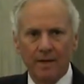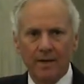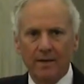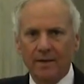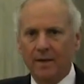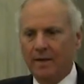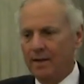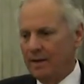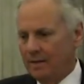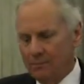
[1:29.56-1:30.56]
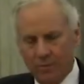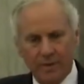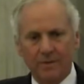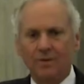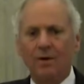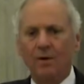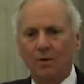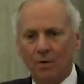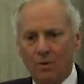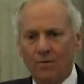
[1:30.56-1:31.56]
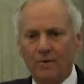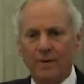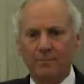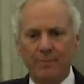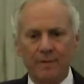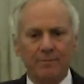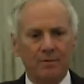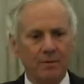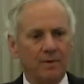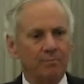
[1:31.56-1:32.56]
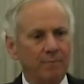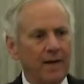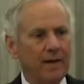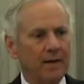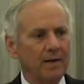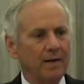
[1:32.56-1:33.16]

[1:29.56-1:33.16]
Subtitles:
and that when it's all over and people look back,